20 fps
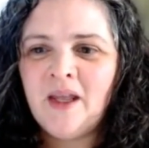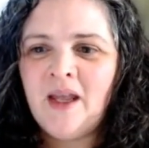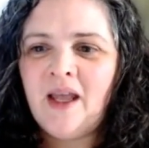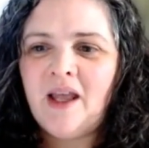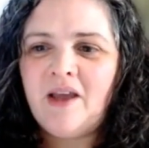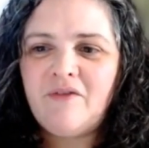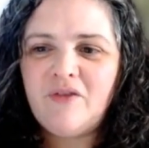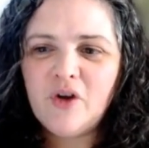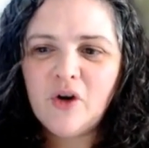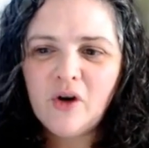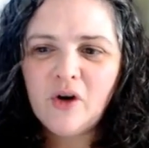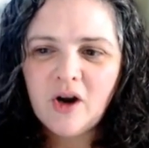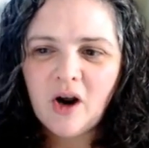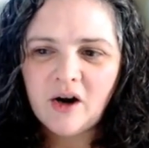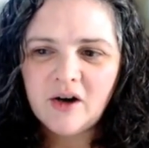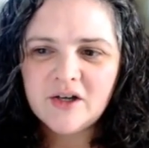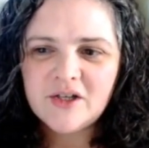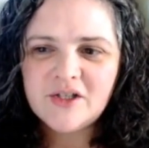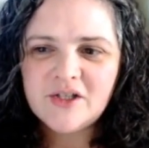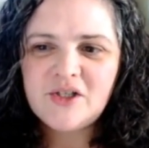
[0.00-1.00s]
If you're an
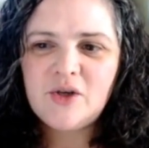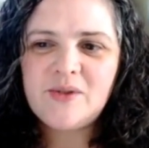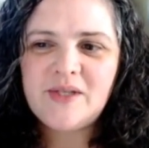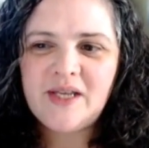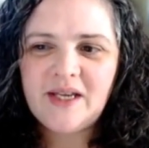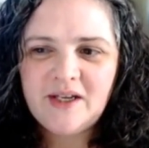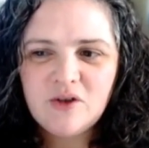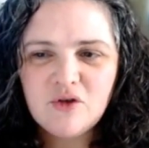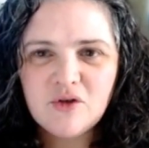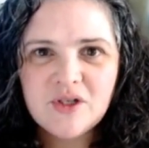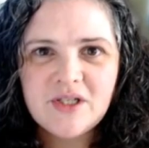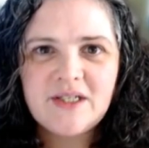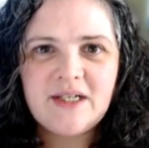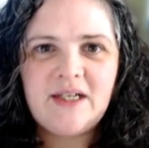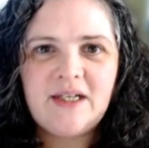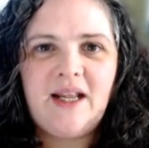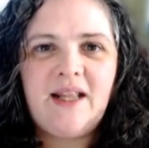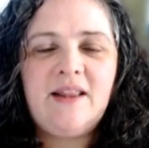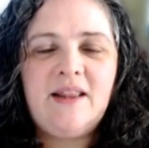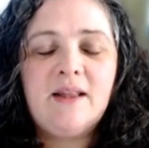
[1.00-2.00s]
artist who's interested
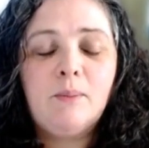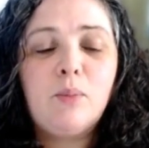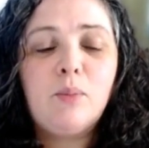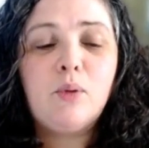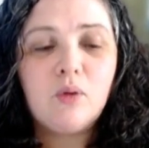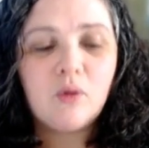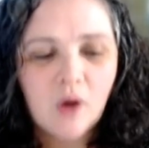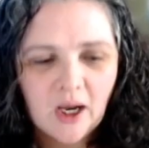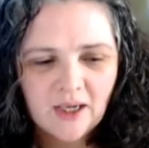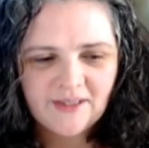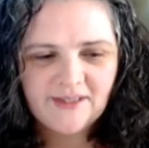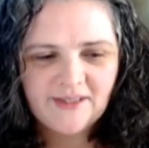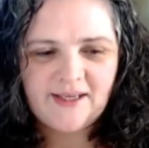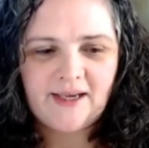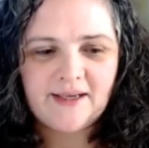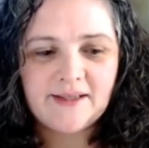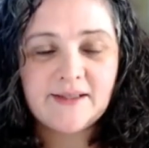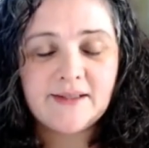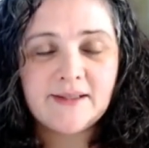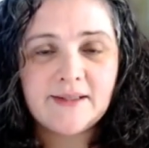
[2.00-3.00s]
in the
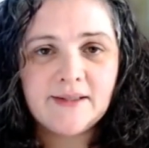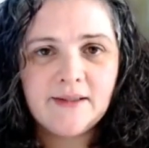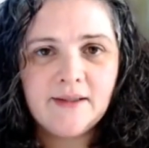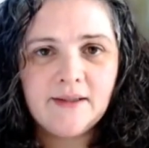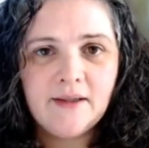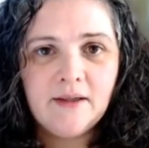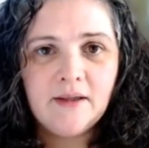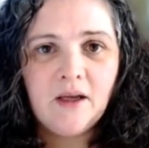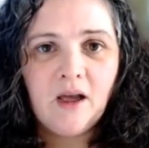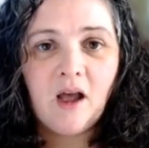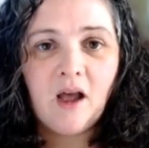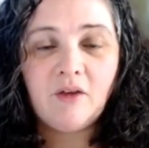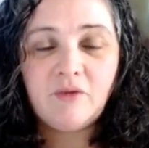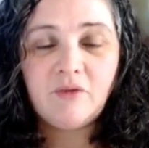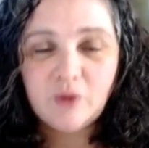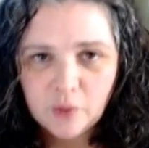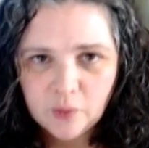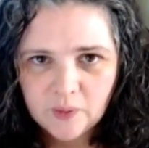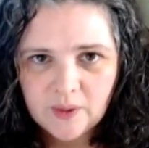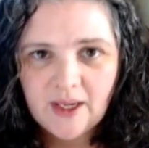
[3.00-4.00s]
process of
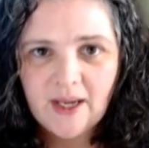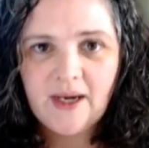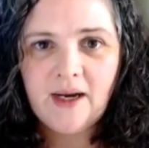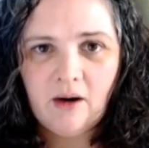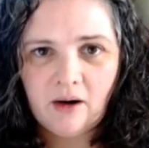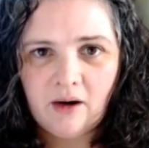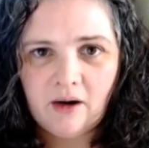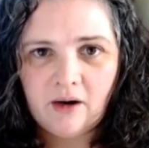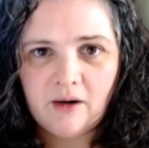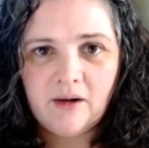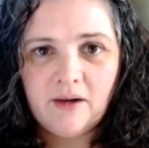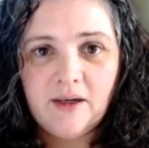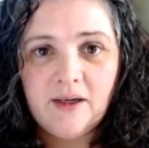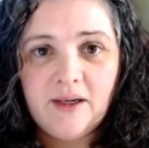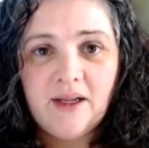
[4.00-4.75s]
creating art,